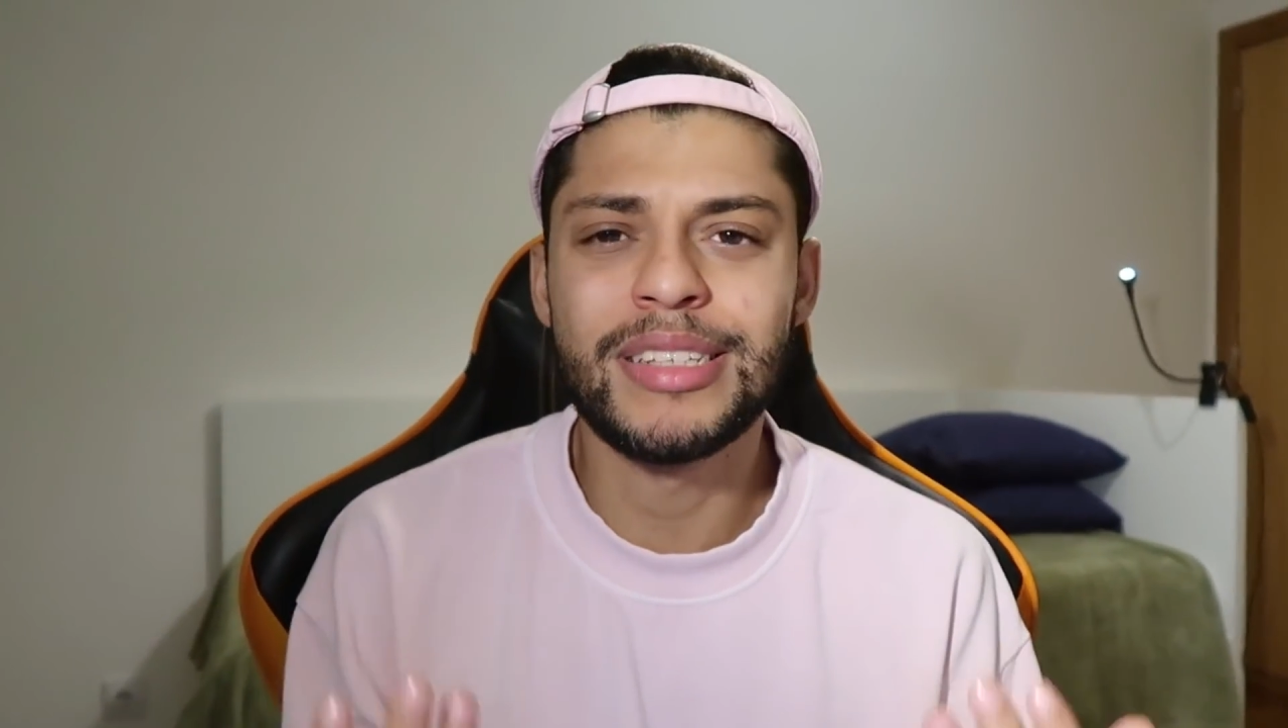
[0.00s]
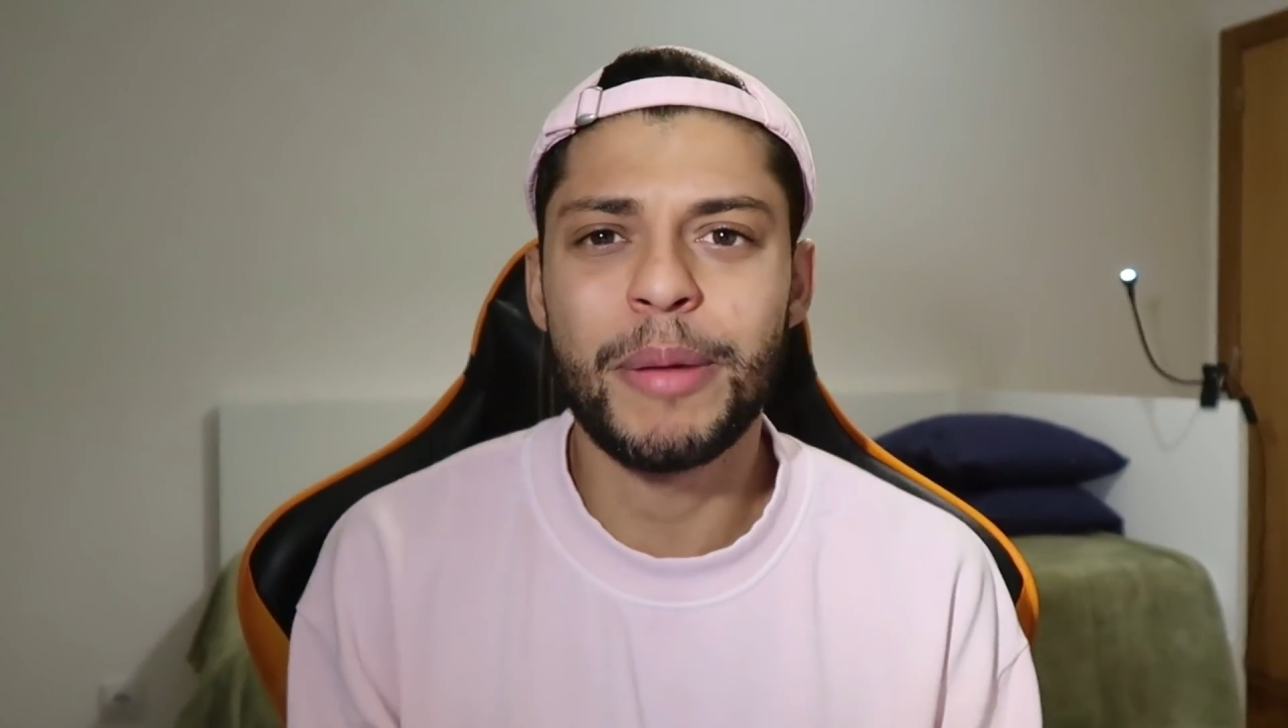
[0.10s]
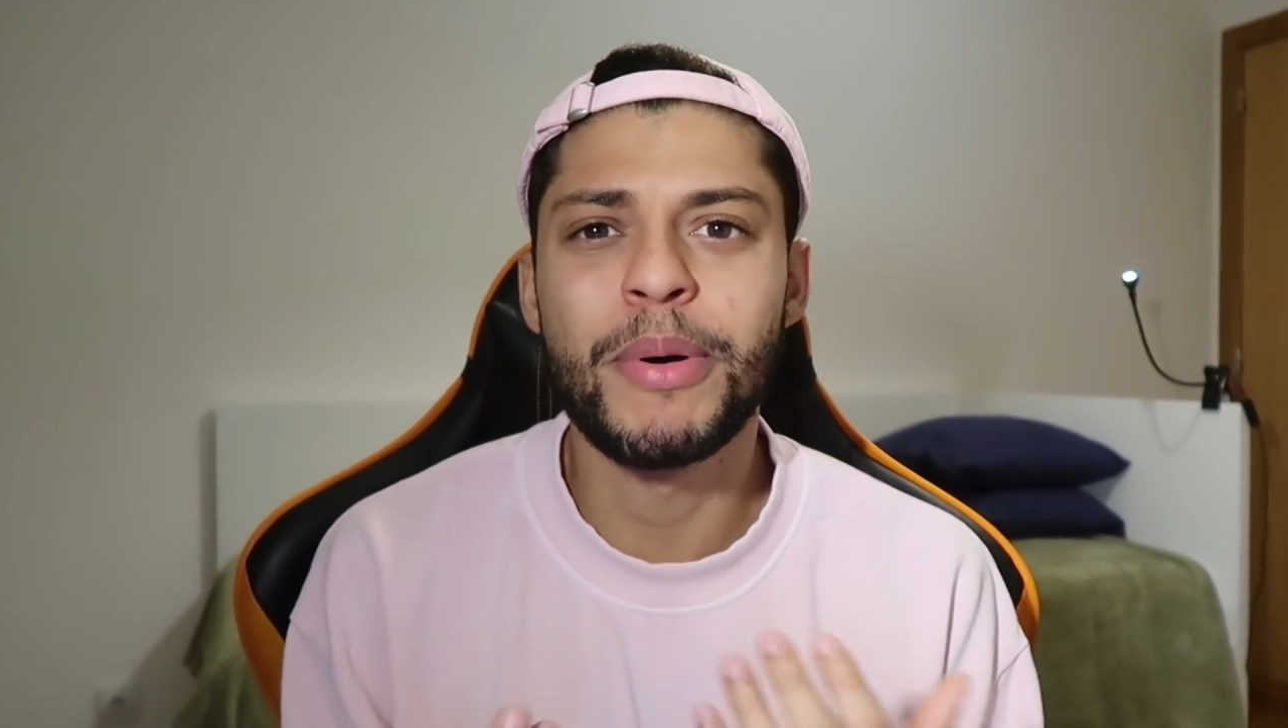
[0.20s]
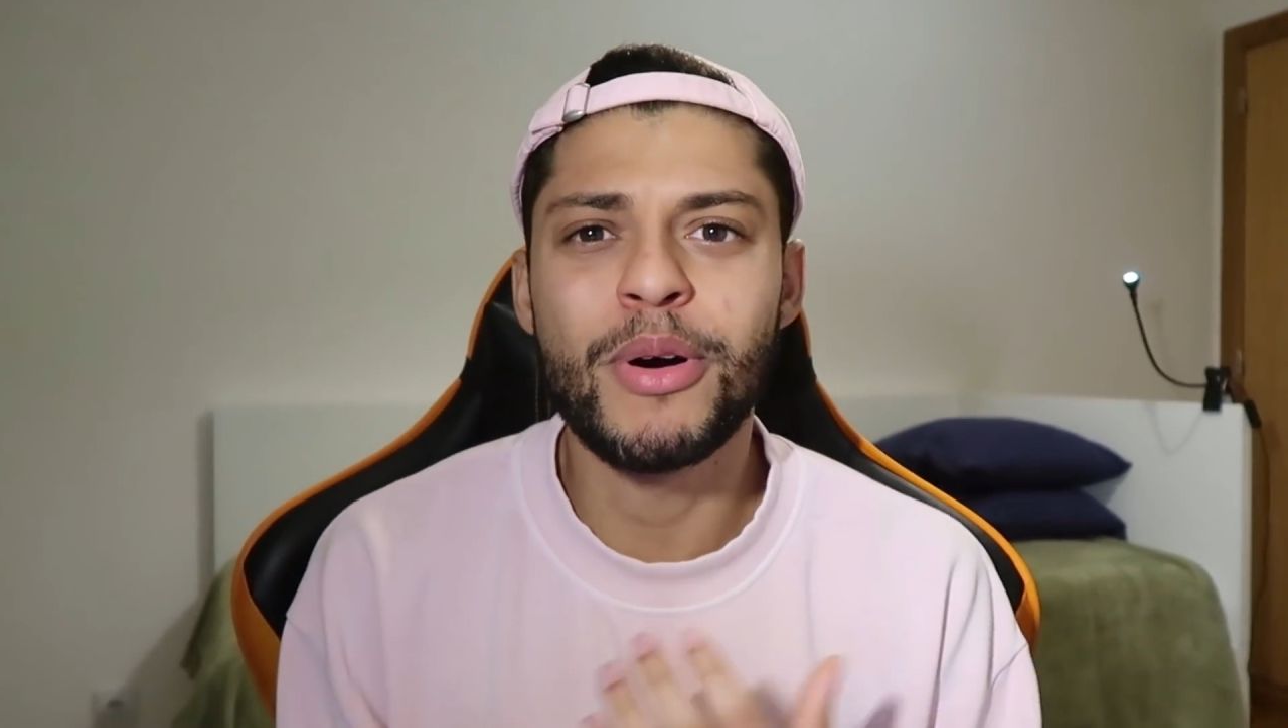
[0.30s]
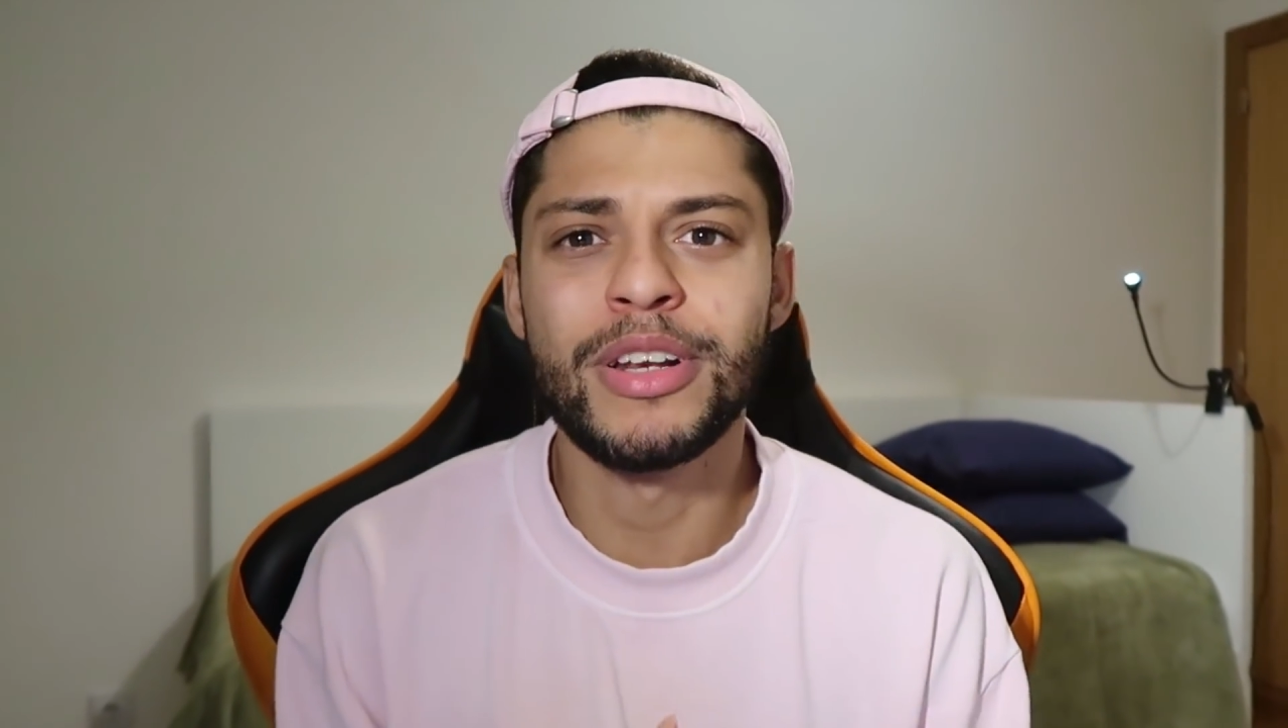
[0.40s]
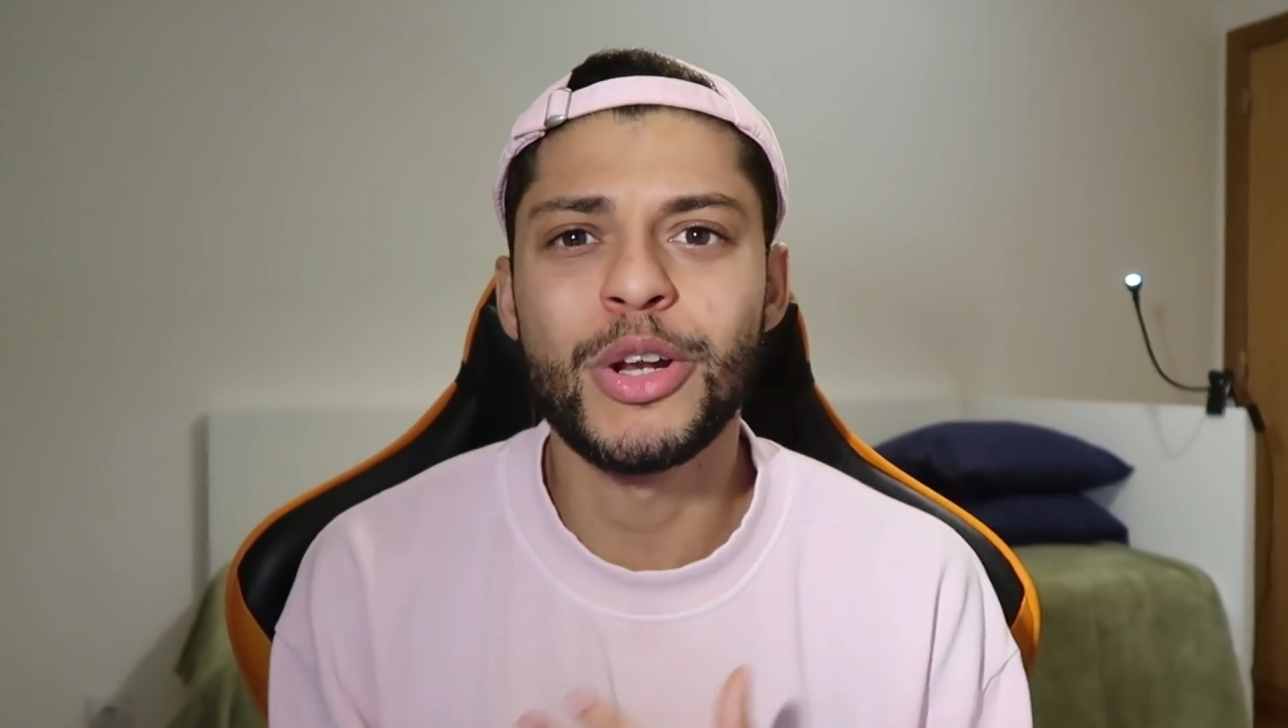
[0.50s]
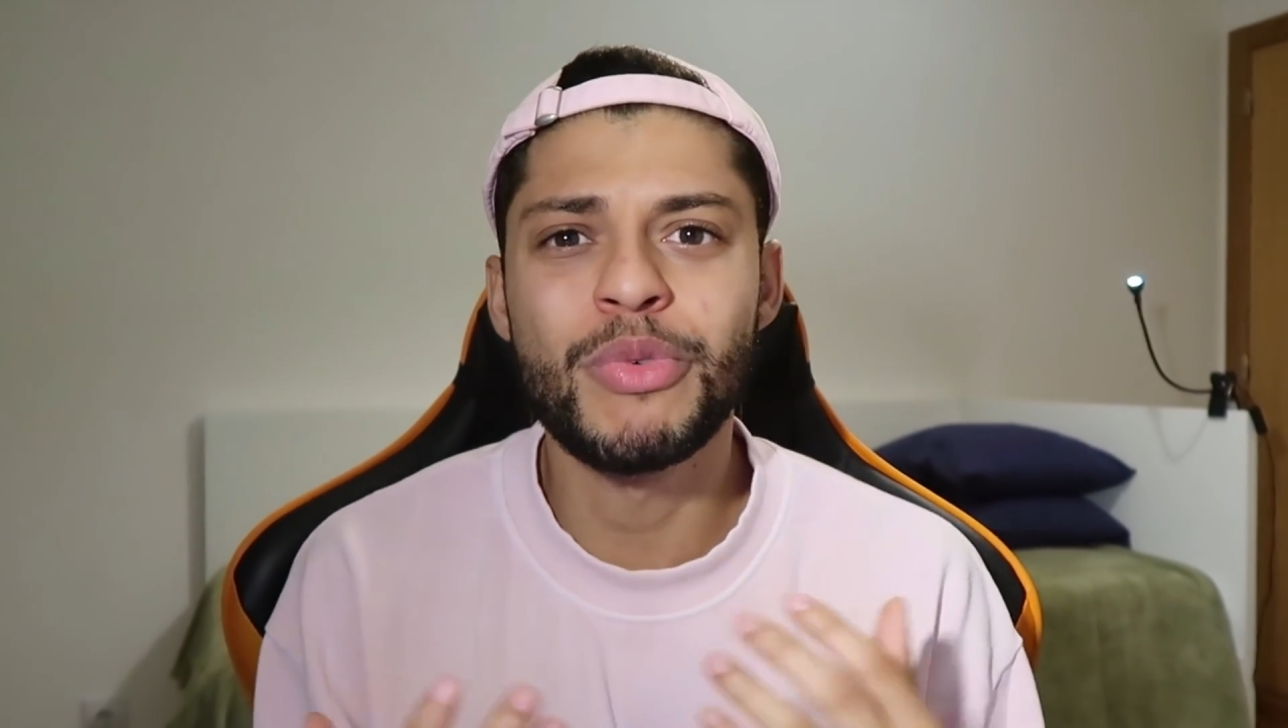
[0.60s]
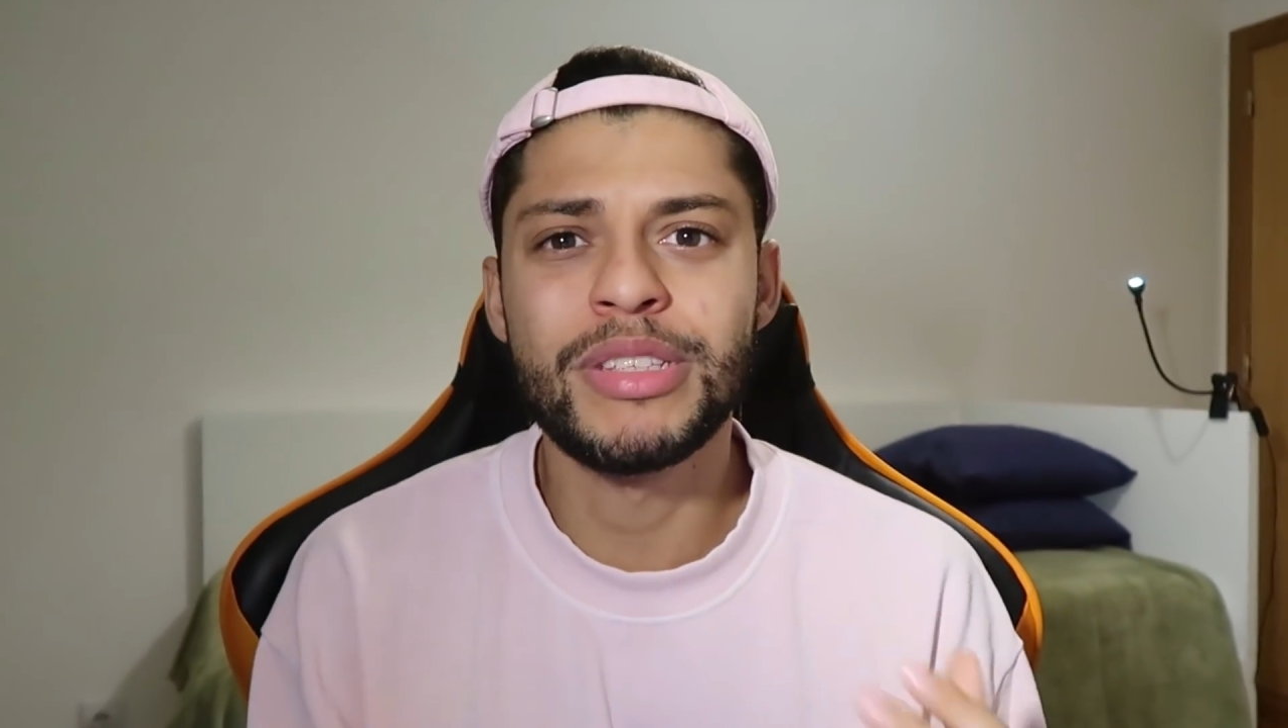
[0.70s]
type of content